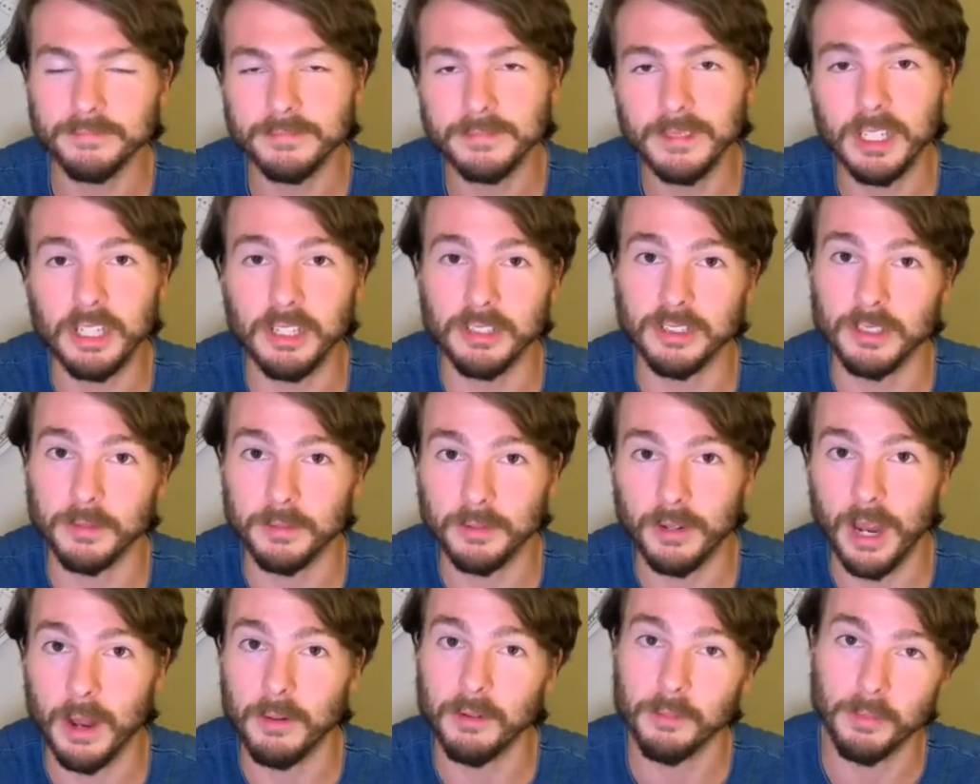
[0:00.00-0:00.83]
you can
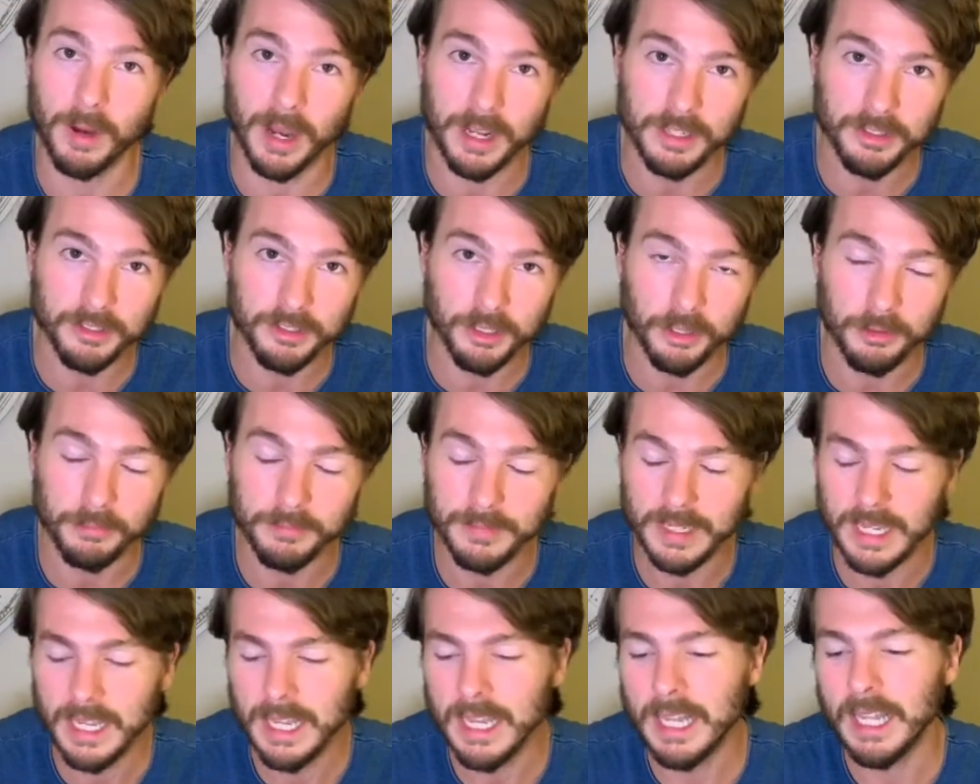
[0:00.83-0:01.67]
subscribe to mine too.
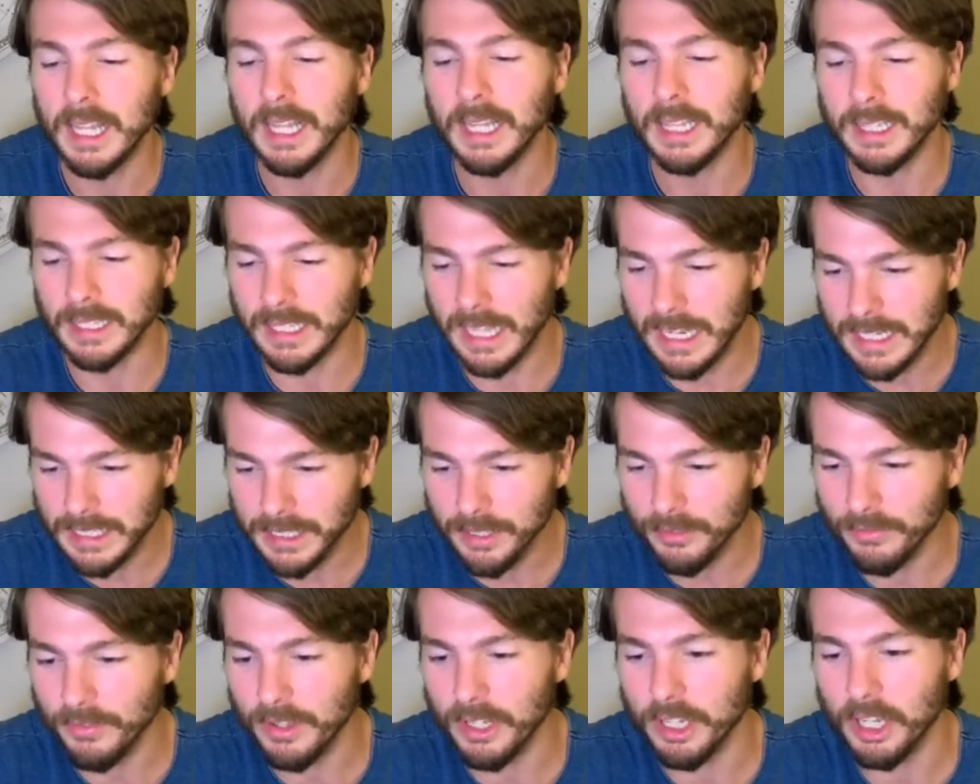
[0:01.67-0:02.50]
Like
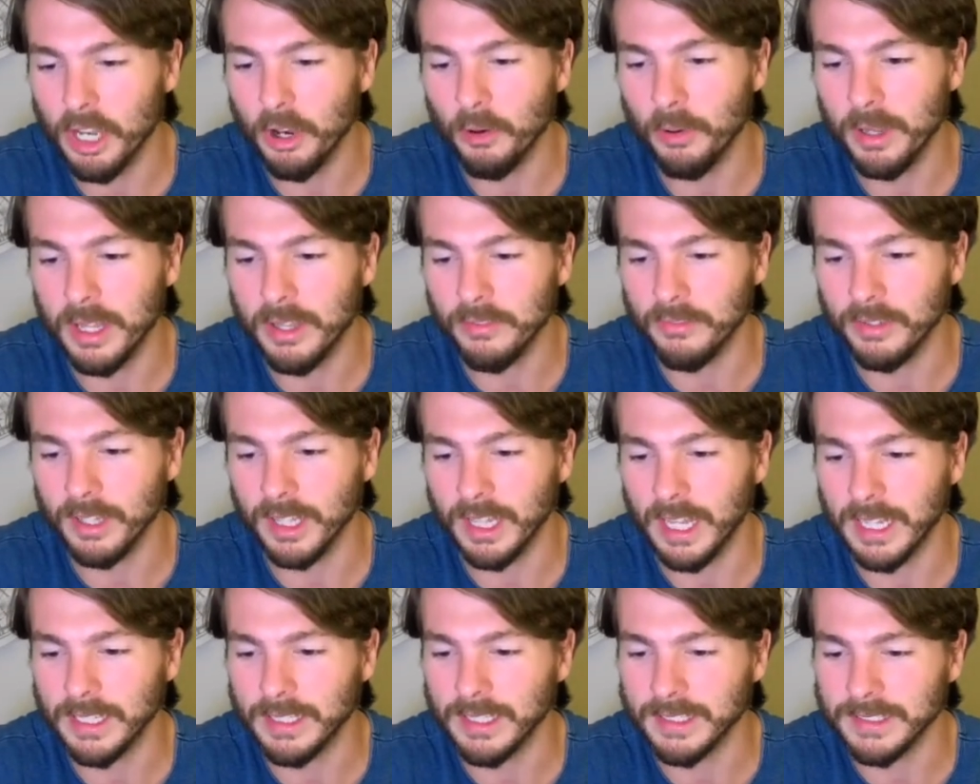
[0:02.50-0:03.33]
the video if you
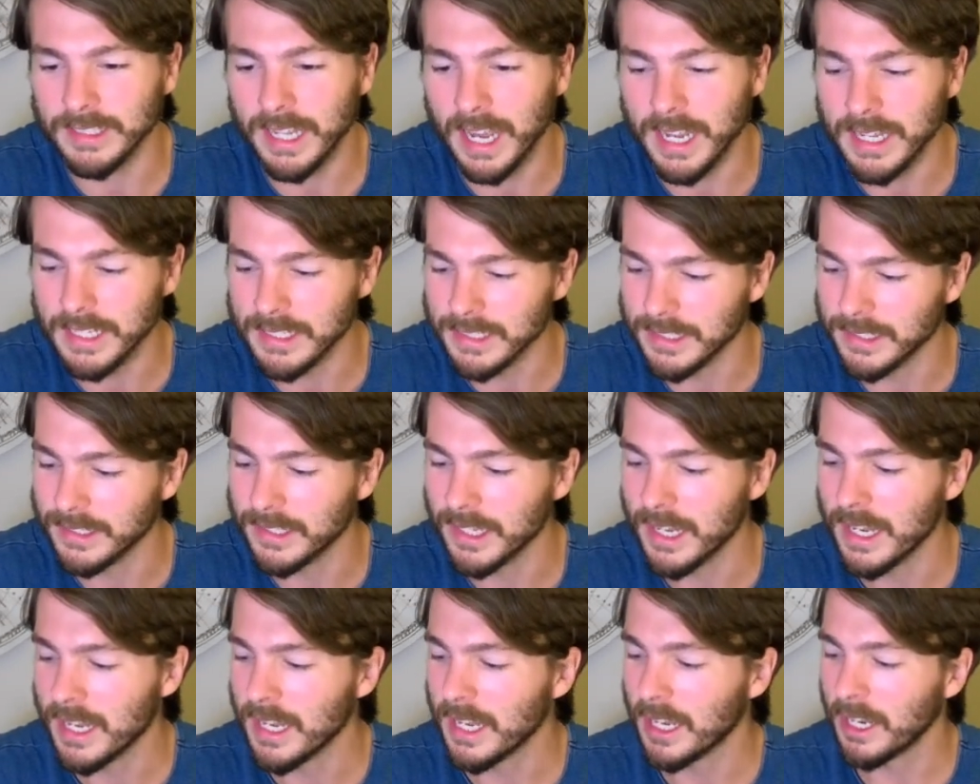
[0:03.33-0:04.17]
like the Titans.
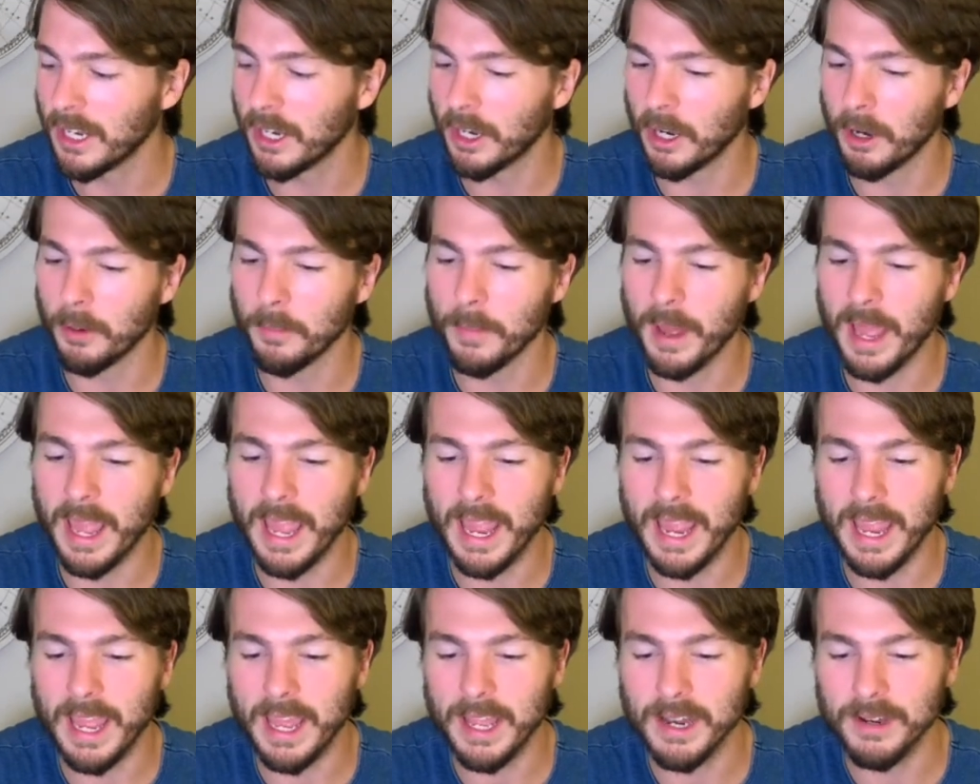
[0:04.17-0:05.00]

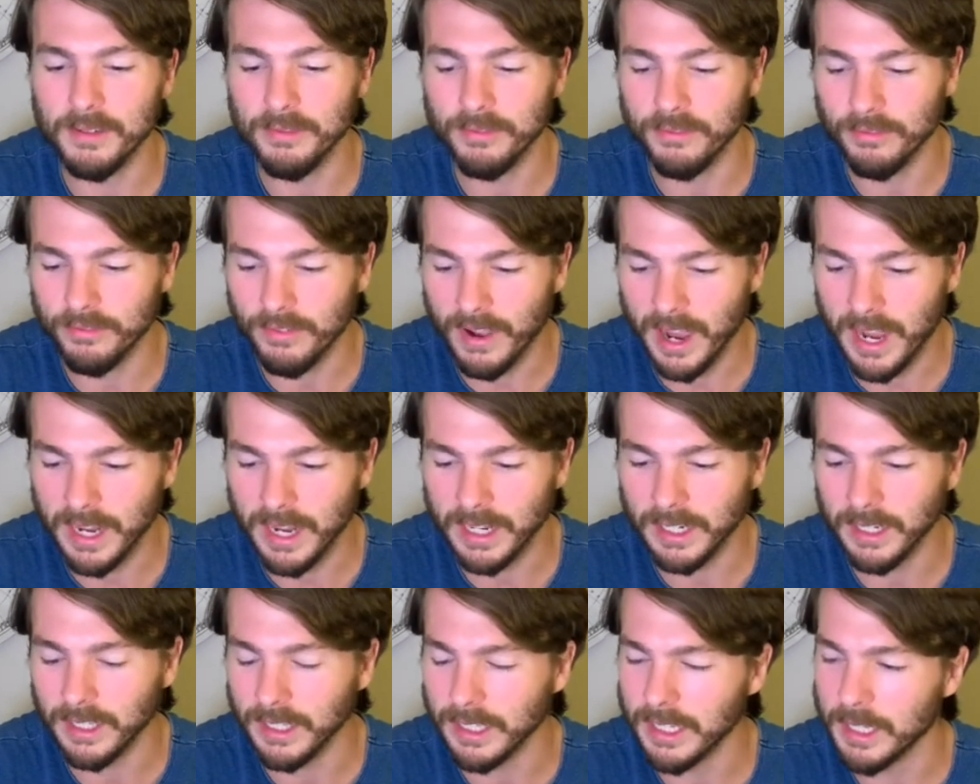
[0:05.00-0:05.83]
And
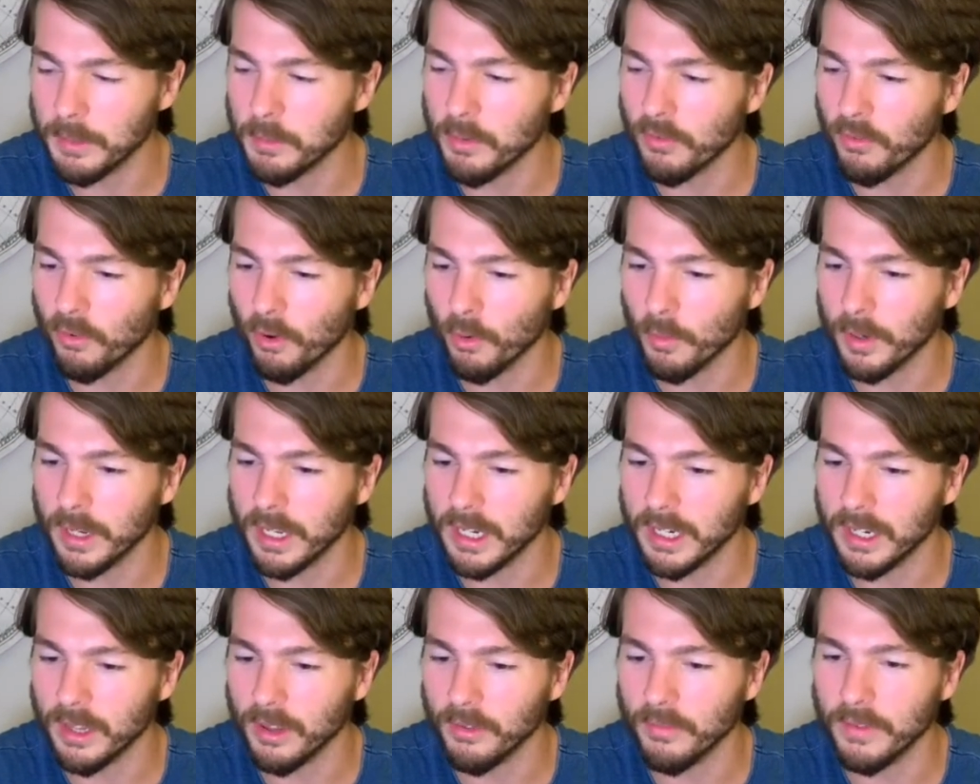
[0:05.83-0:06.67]
finally, before we get
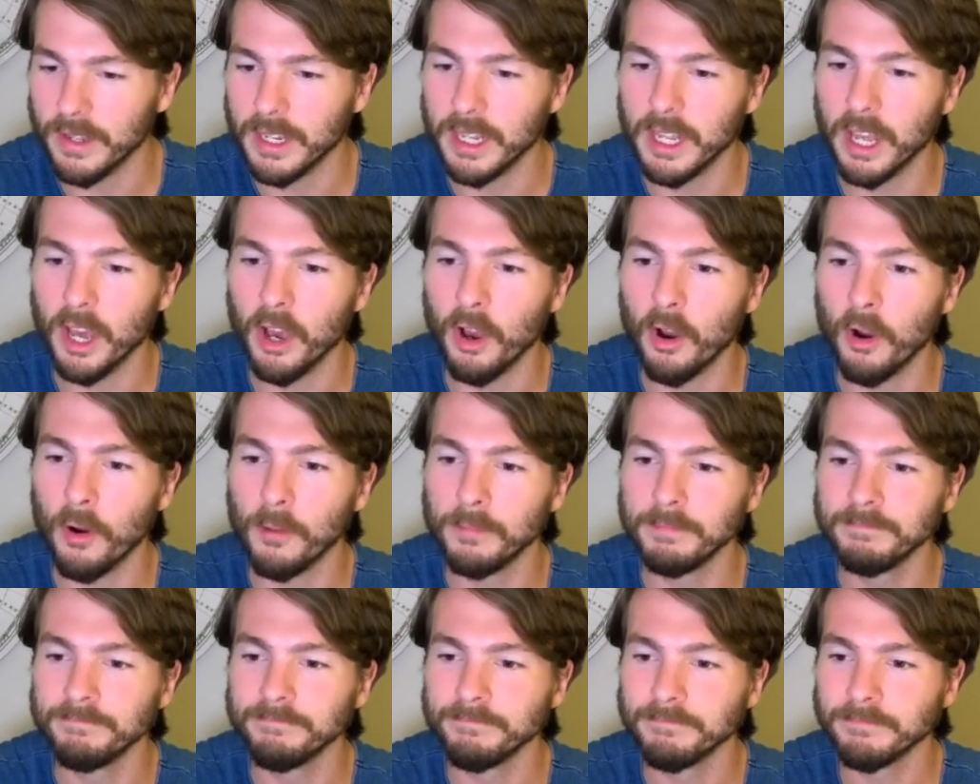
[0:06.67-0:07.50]
into the
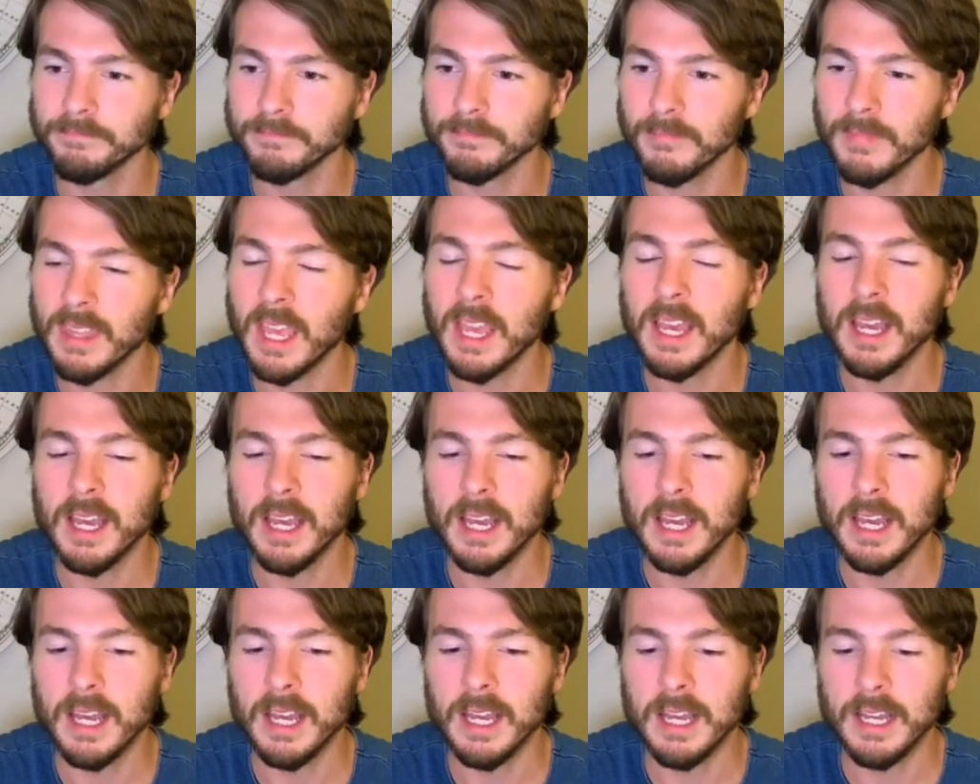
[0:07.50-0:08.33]
video,
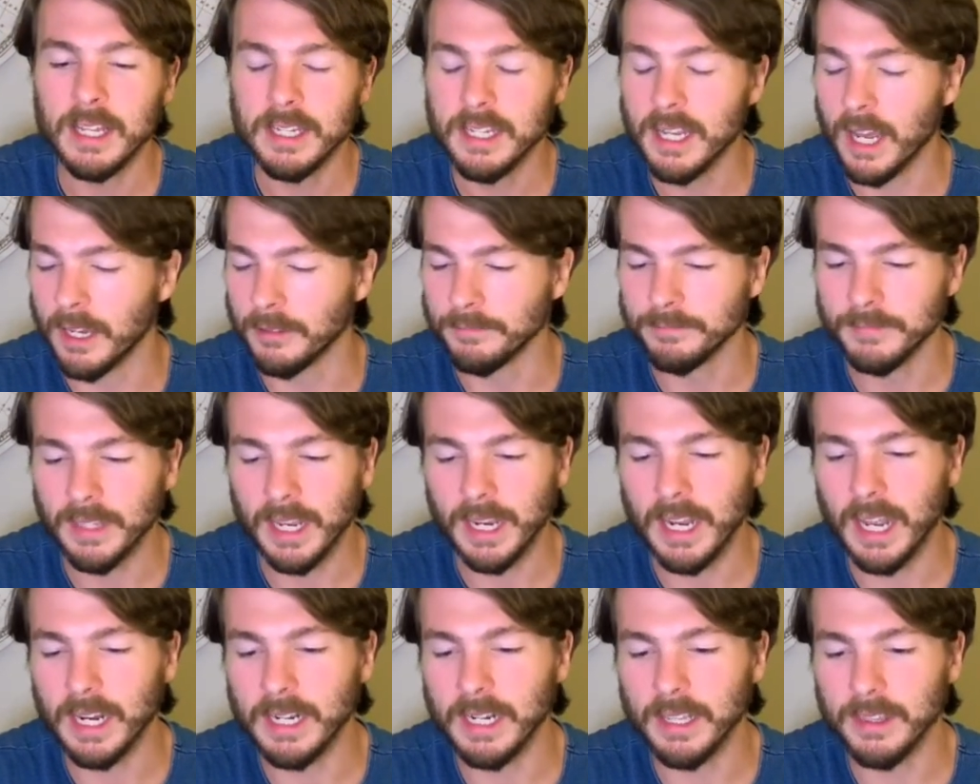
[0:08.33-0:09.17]
no, I
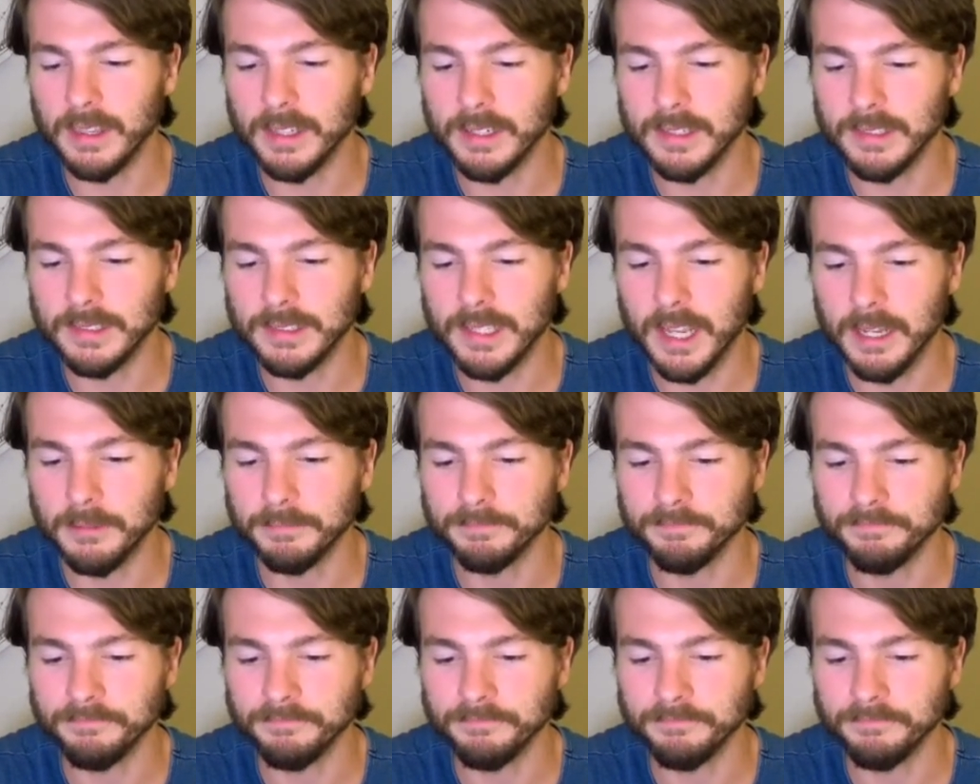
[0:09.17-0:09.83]
got nothing to say.